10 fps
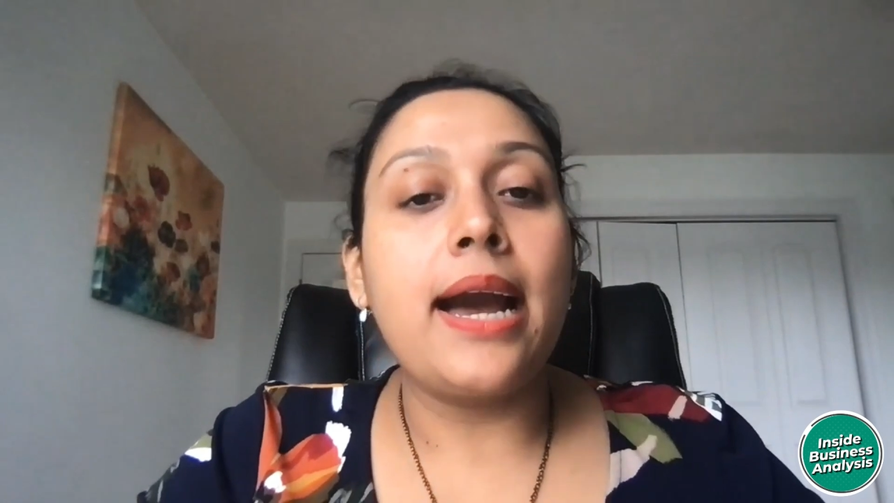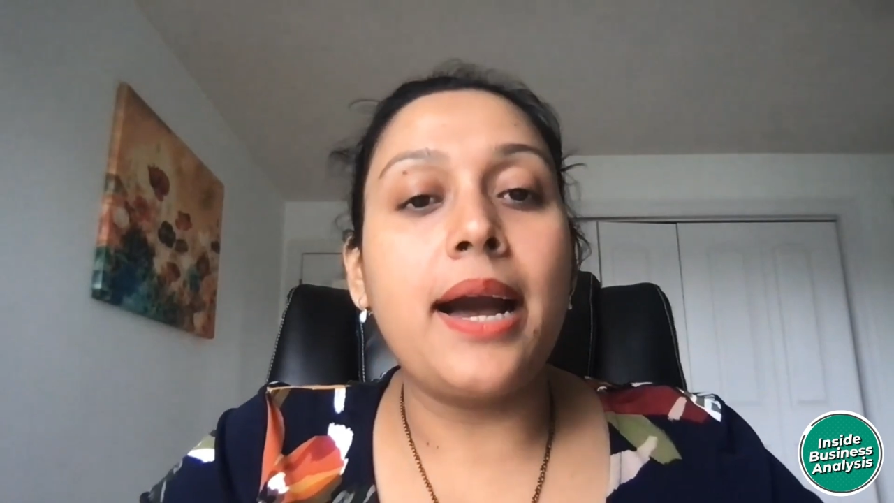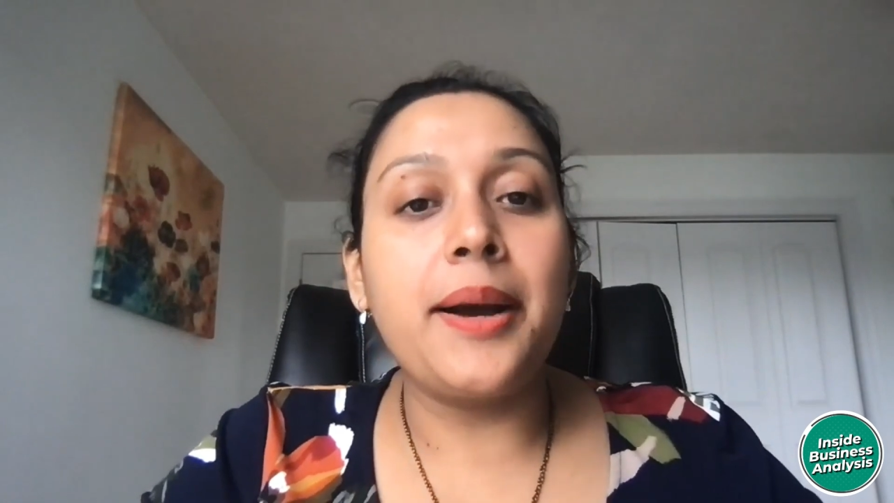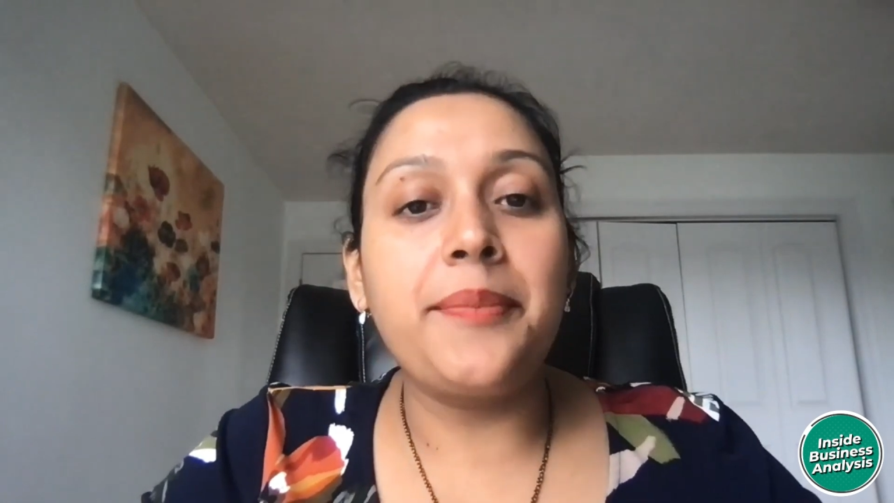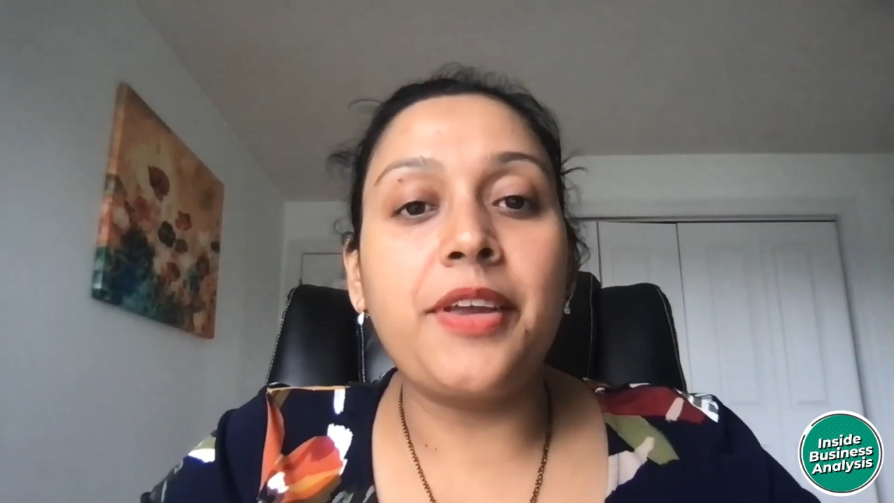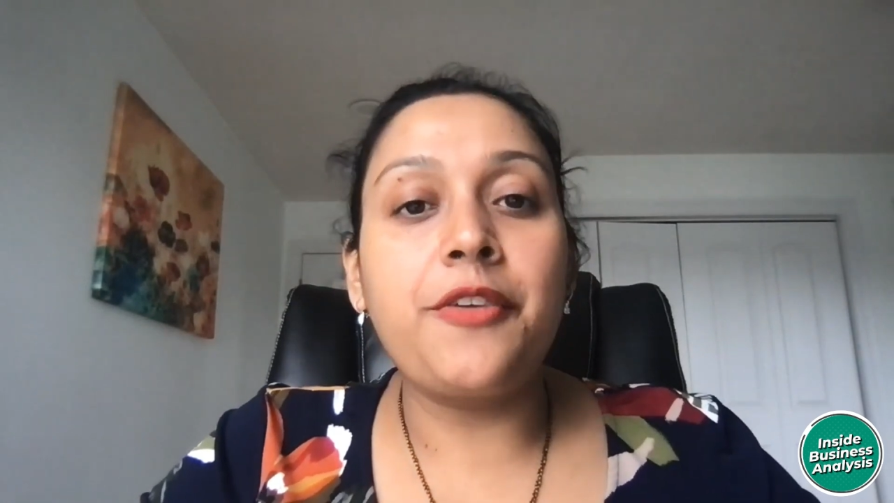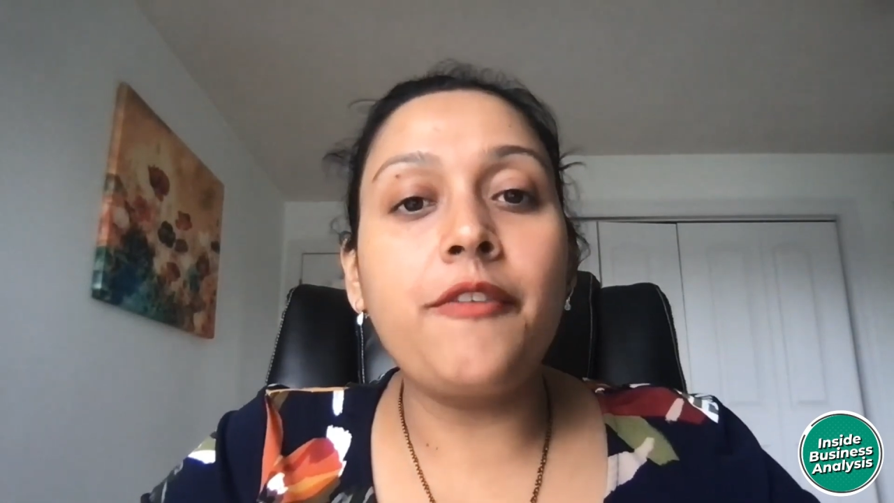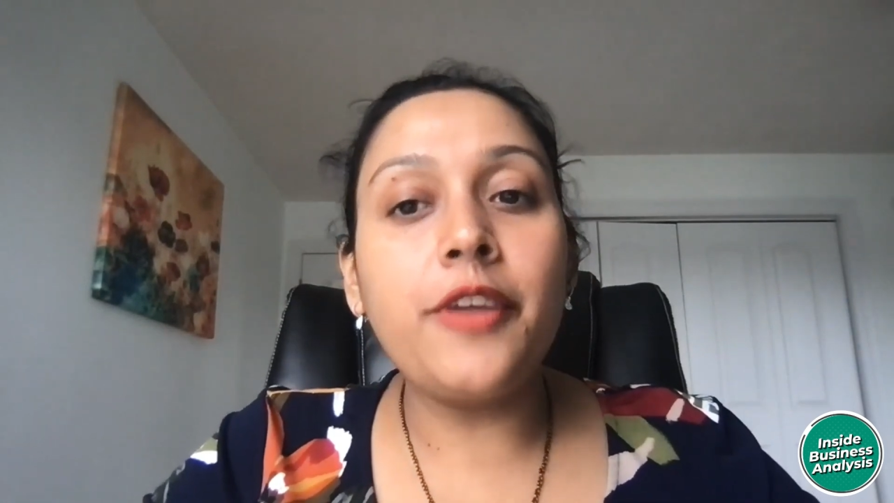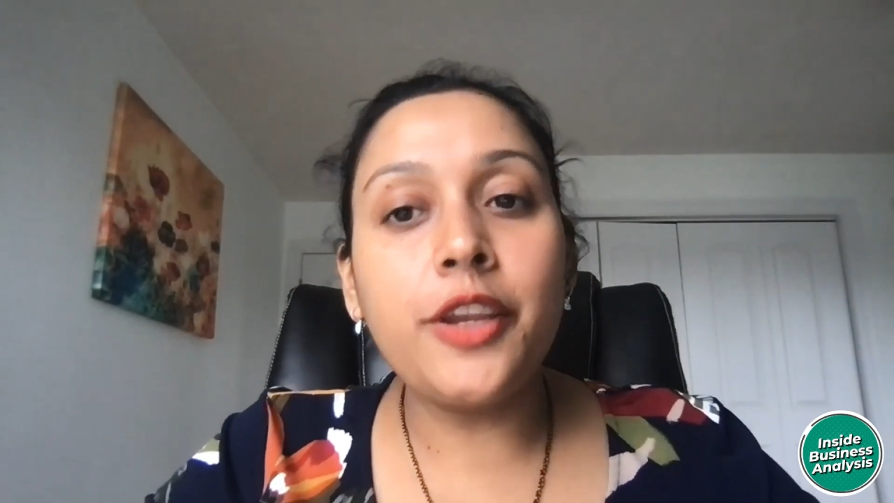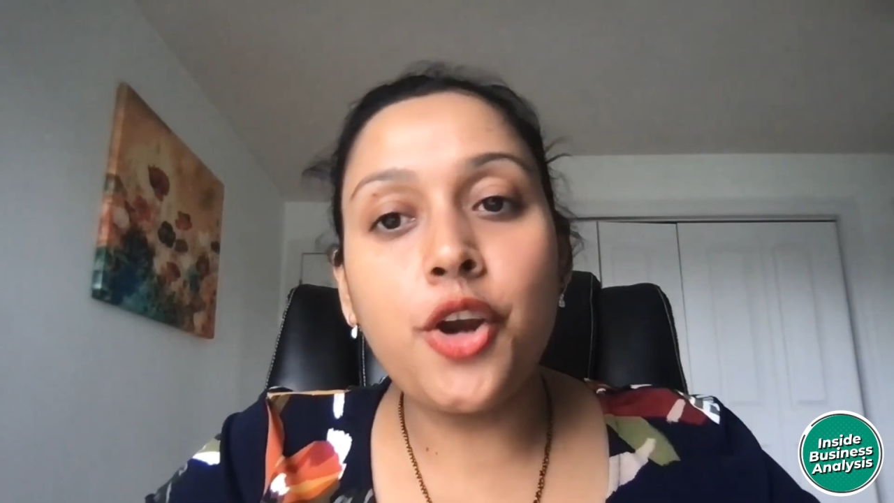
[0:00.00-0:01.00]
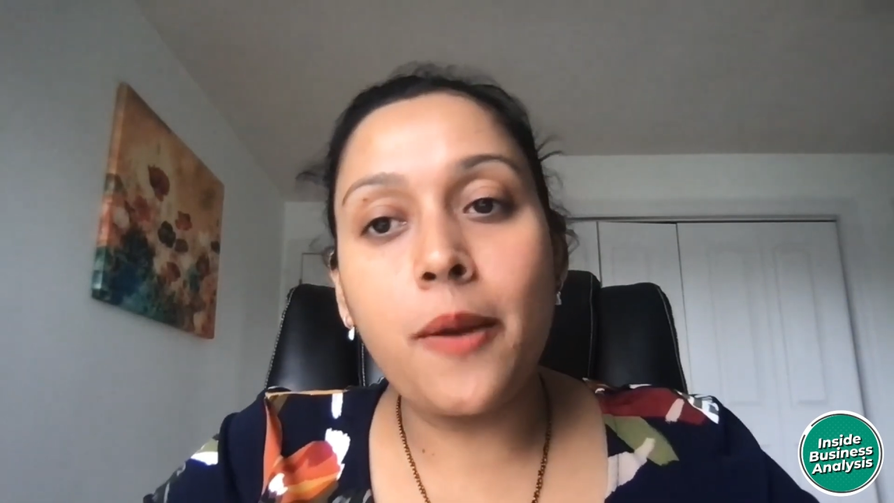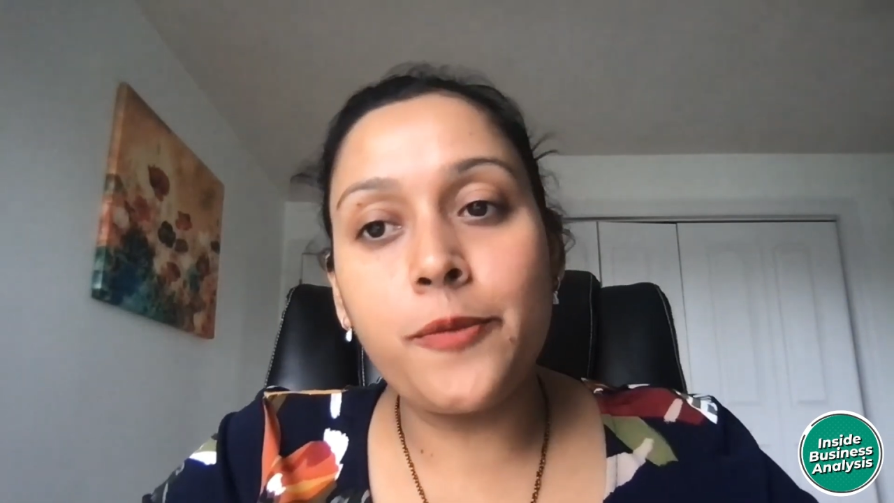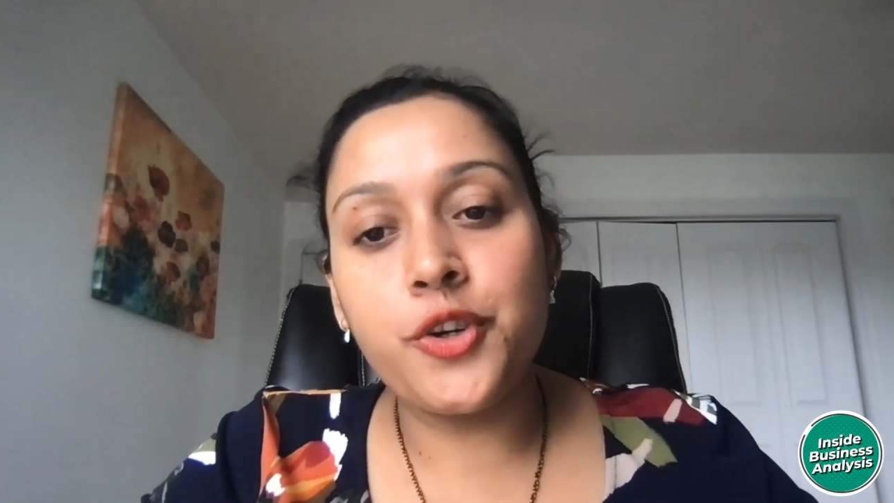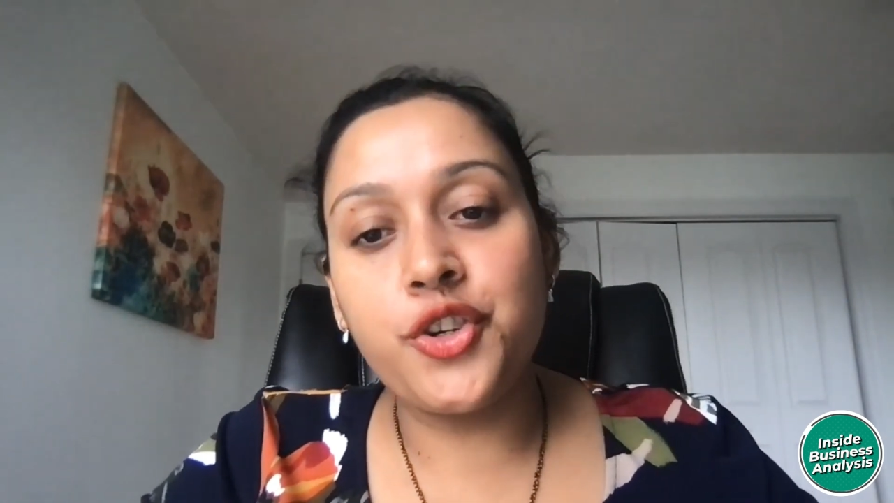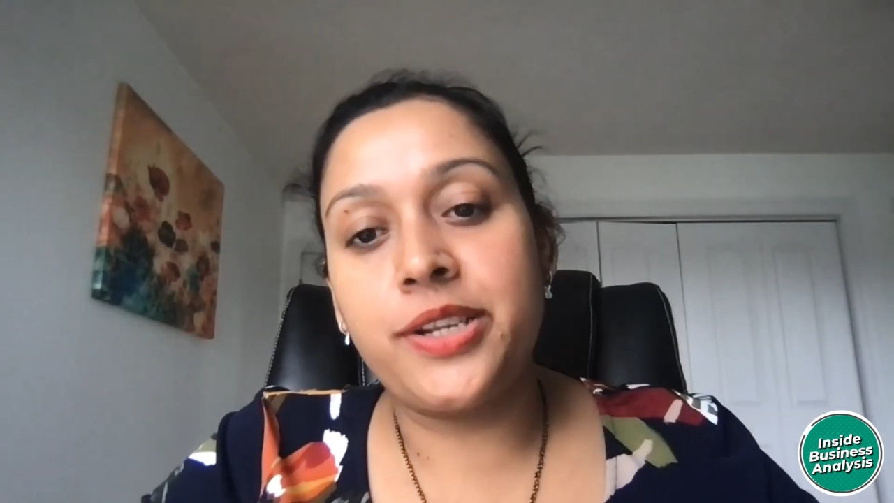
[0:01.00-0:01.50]
Revenue
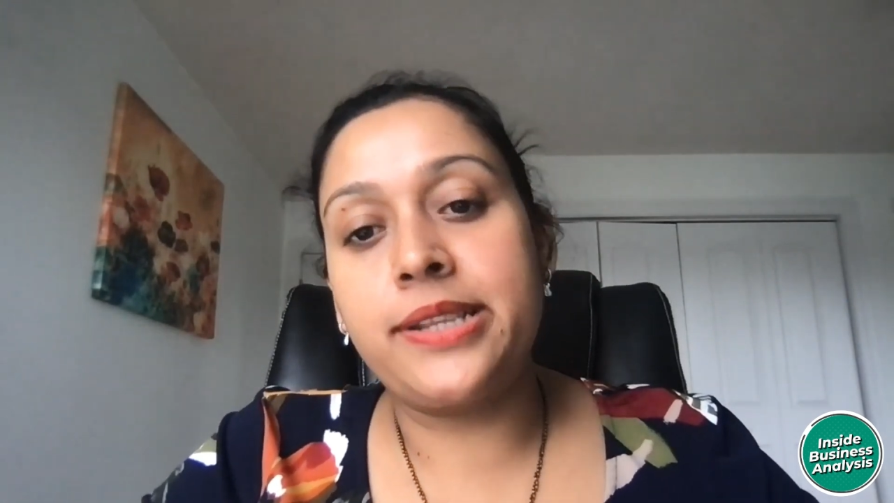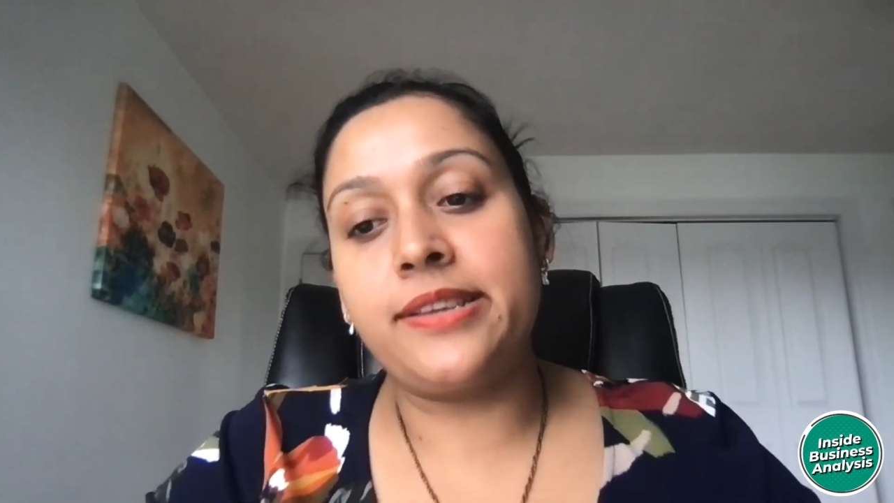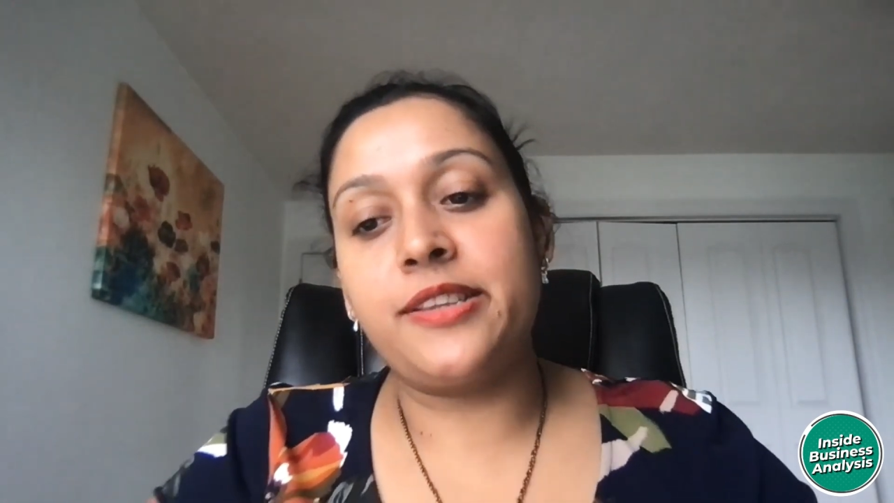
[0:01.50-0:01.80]
operations